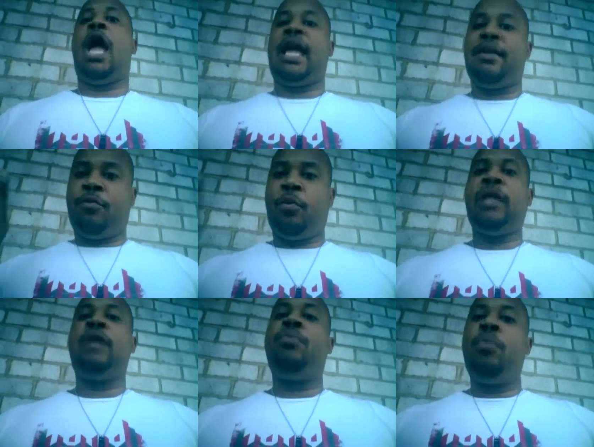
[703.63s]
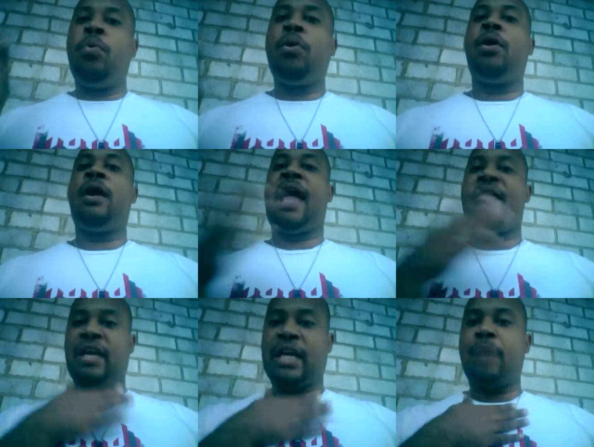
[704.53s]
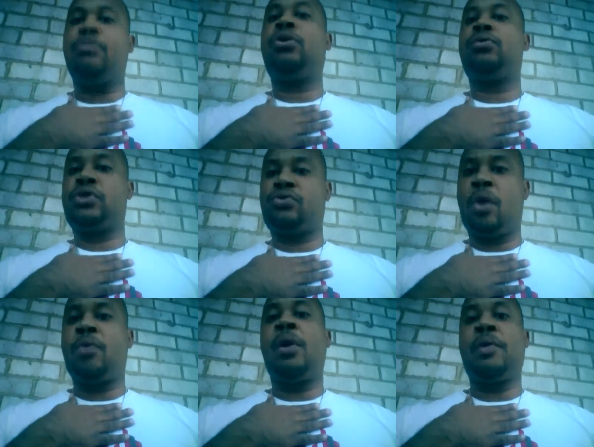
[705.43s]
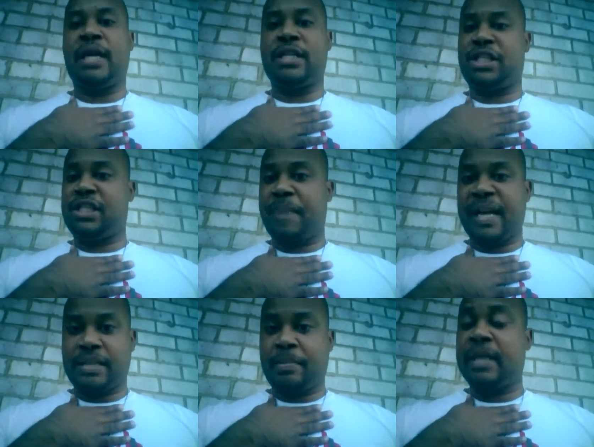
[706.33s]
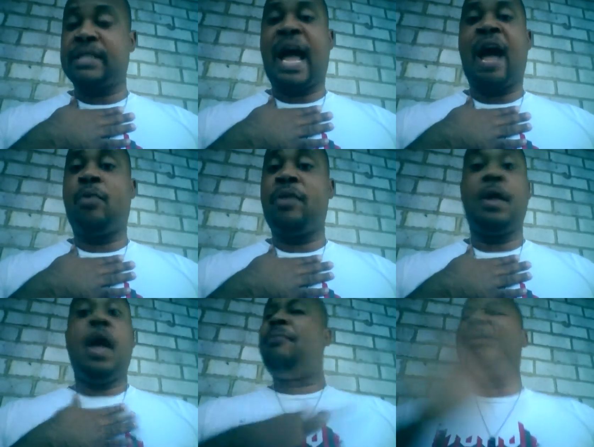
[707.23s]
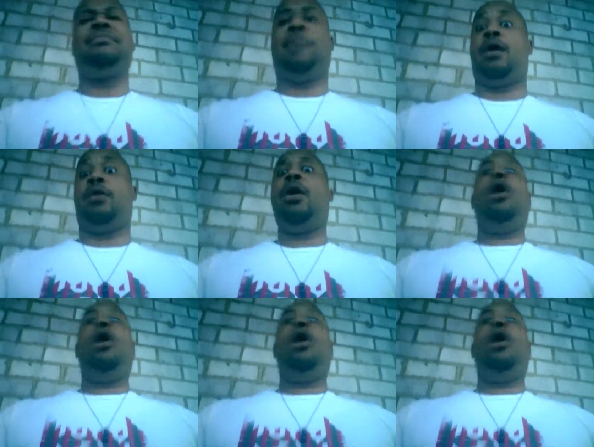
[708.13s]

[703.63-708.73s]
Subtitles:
If we were having chemicals thrown on us just basically because of how we, first of all,